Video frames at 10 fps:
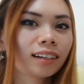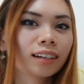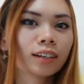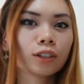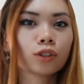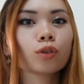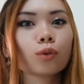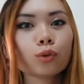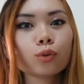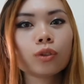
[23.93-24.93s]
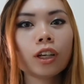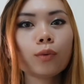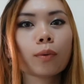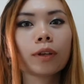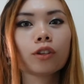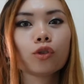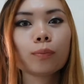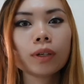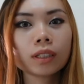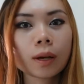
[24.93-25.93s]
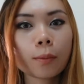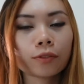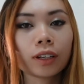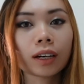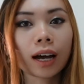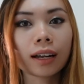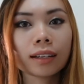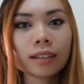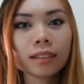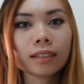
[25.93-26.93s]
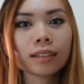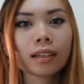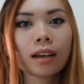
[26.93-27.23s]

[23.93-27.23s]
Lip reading: So today we'll be duping some of the colors